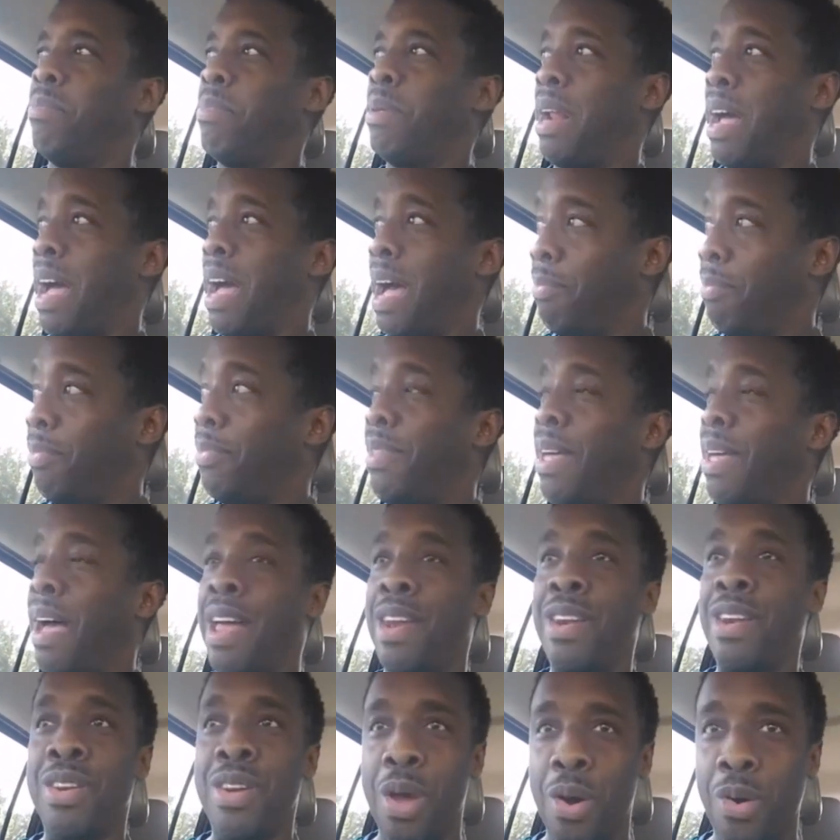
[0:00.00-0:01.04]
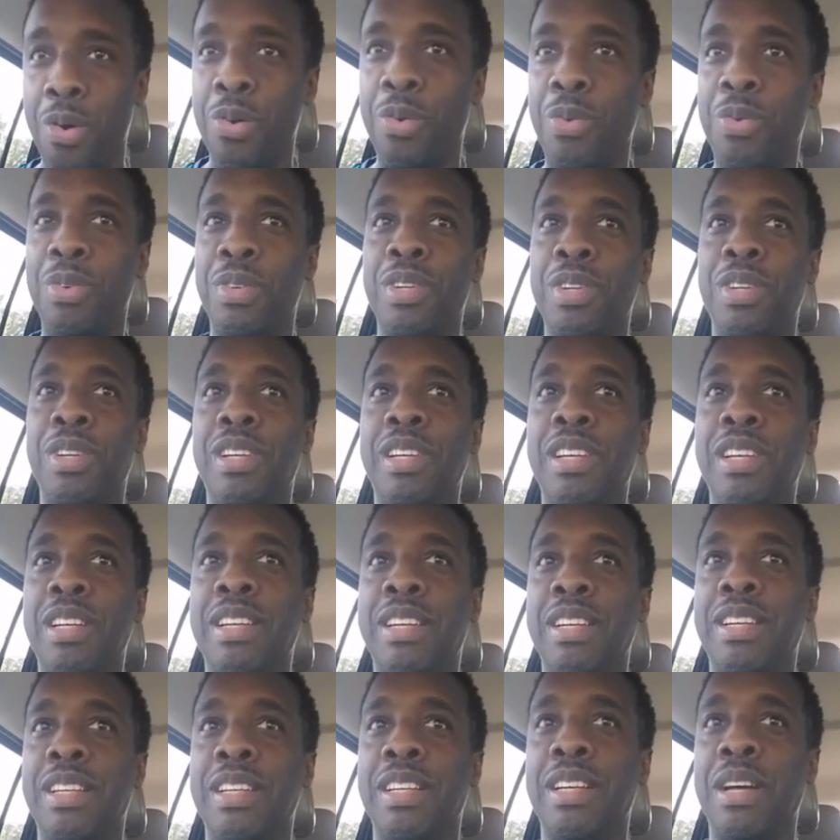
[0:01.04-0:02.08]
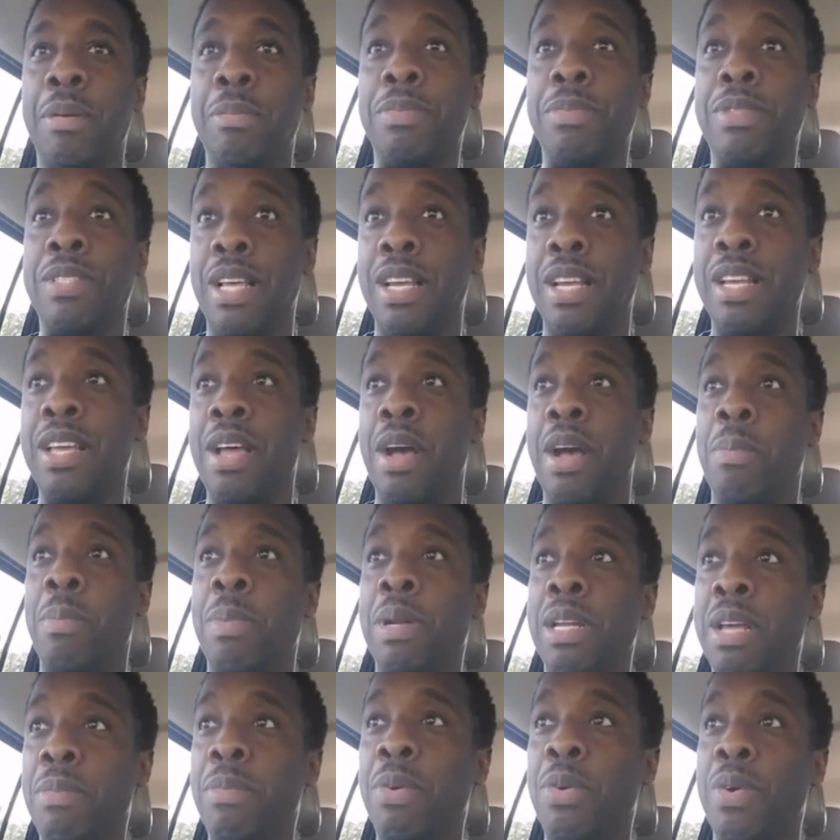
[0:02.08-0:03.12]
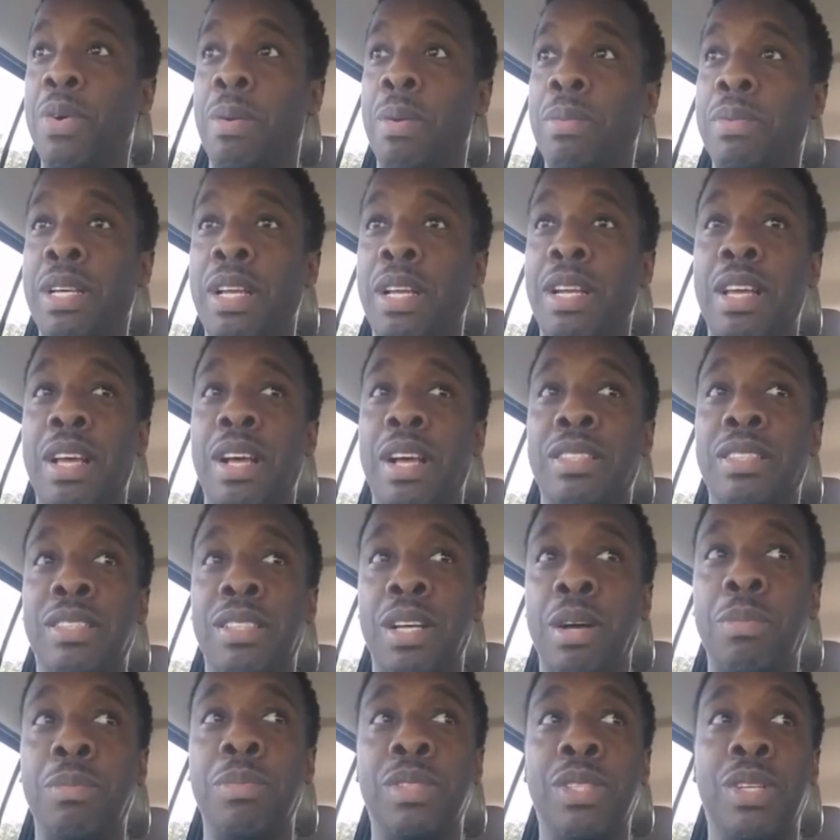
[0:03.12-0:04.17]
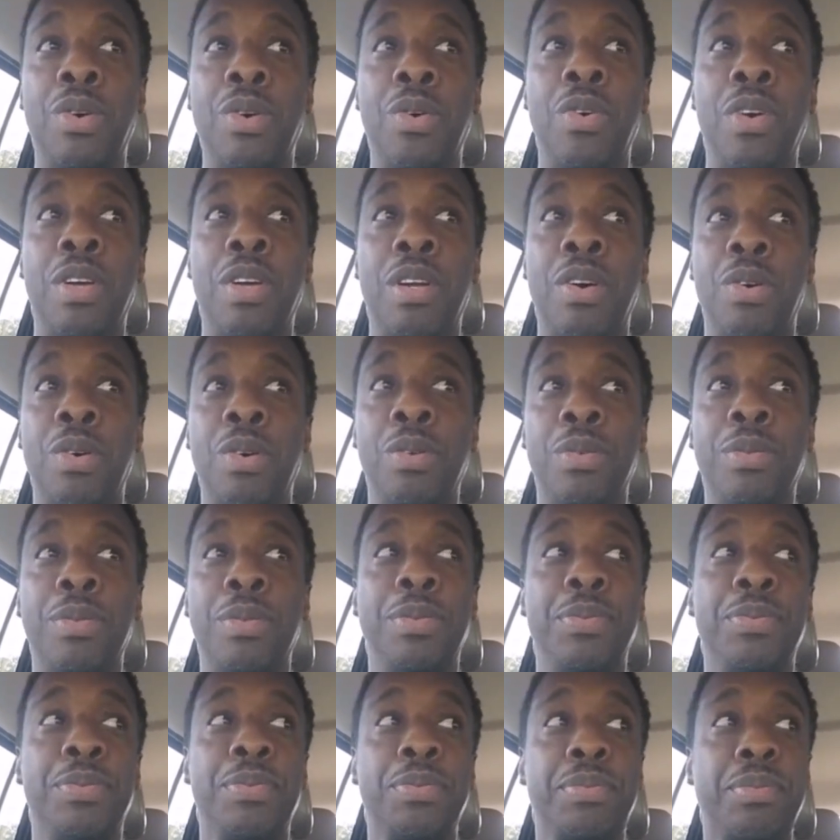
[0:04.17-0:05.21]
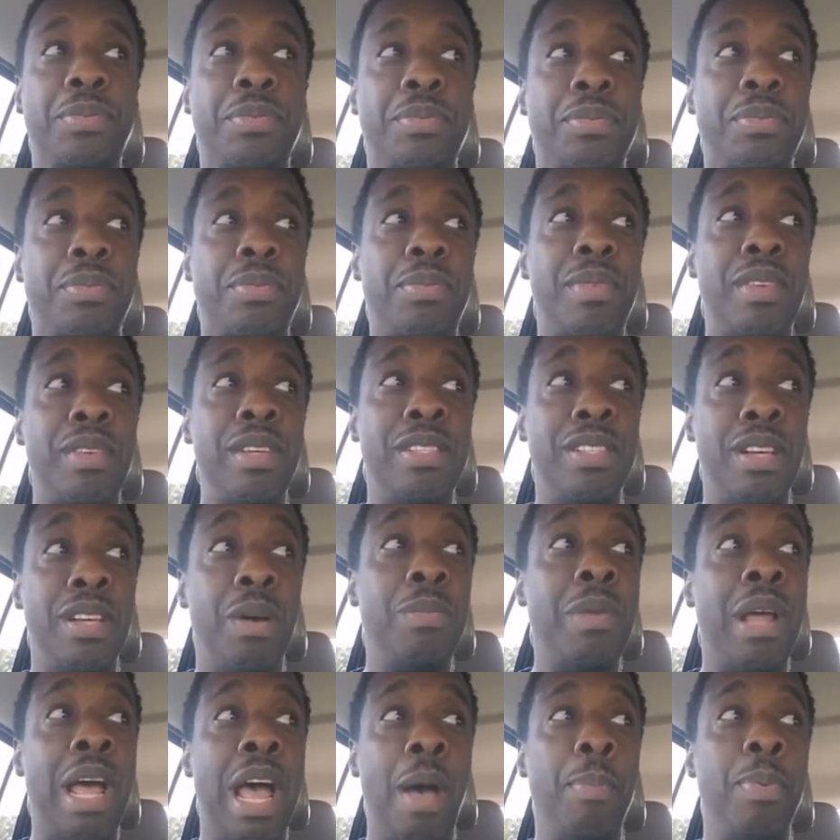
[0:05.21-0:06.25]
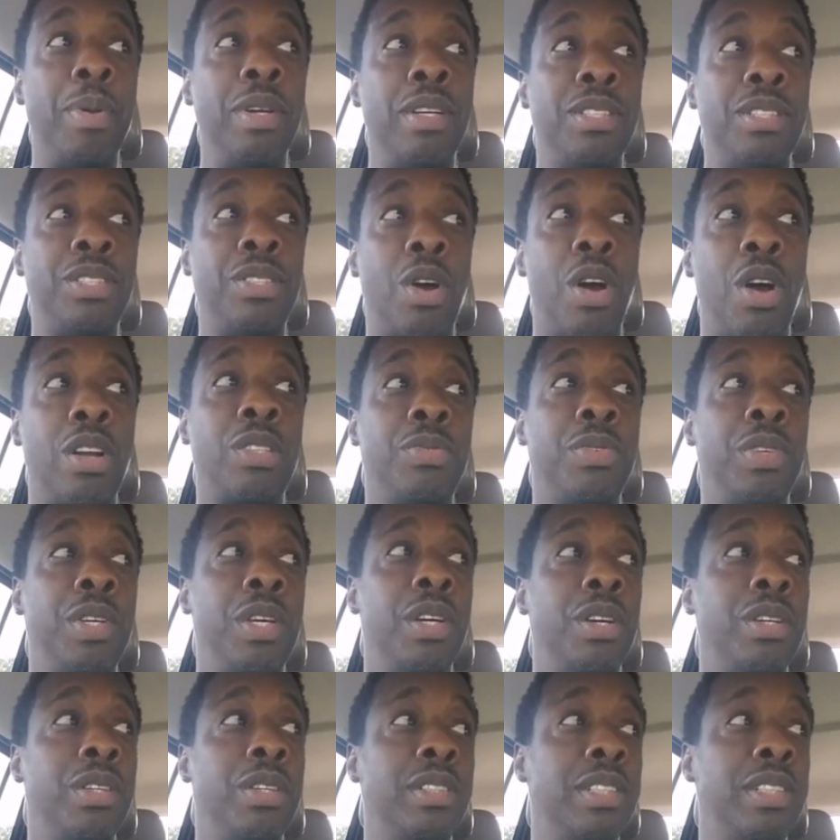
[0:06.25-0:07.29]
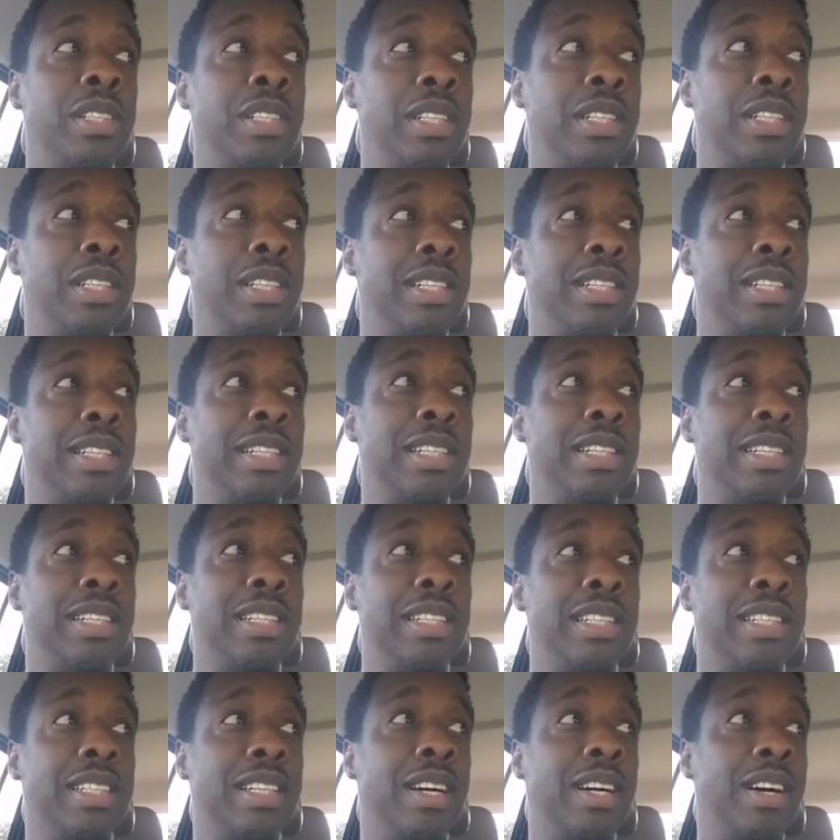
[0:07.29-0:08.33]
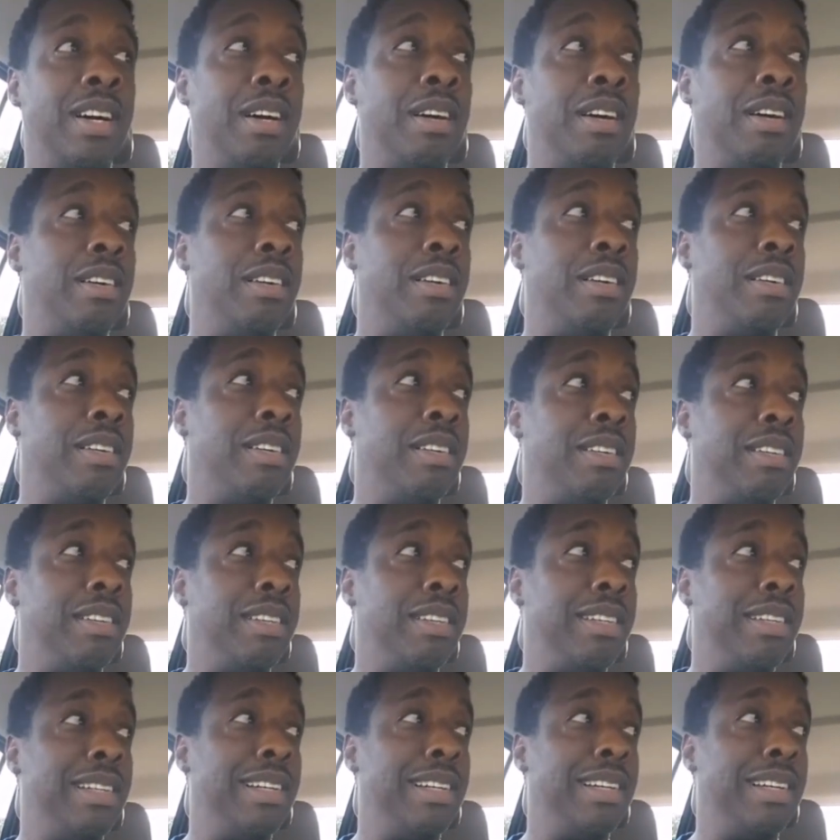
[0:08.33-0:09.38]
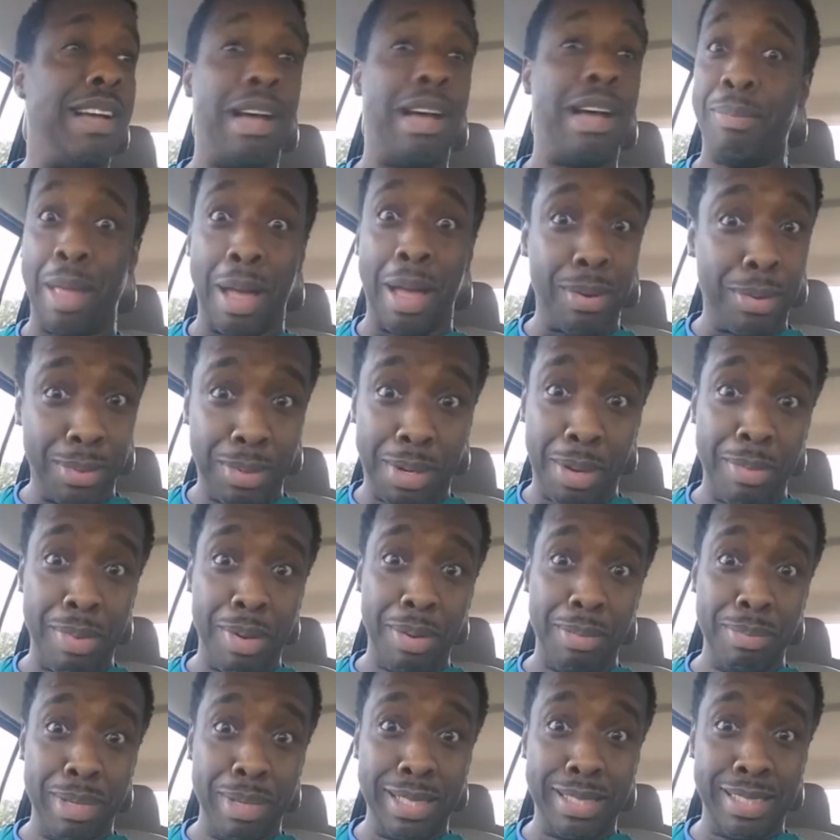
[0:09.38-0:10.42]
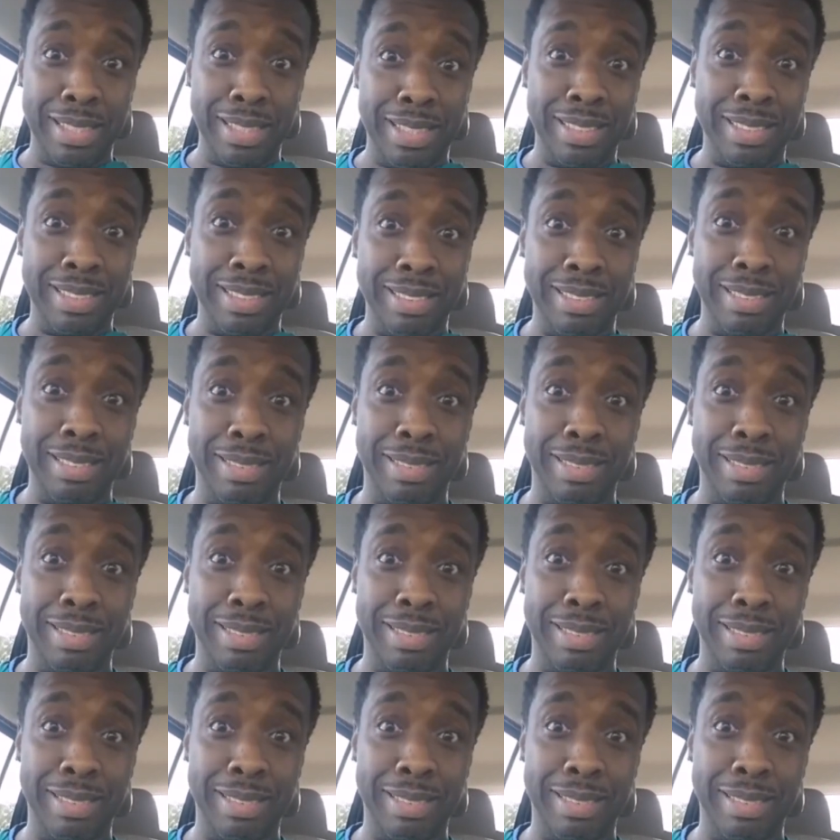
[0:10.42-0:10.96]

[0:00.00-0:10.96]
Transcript: But I'm I know. I'm telling y'all, believe me what I'm telling y'all. Something's going on. Something happened in Charlottesville. Uh, I'm not gonna come up missing.